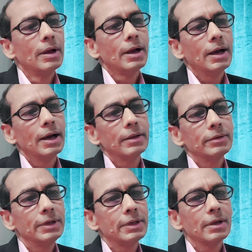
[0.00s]

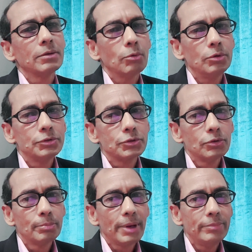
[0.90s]
and it can
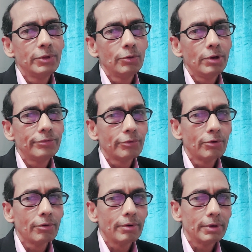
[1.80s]
also pave the way
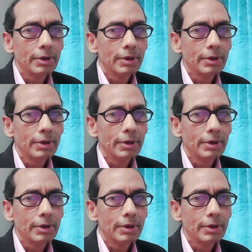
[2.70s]
for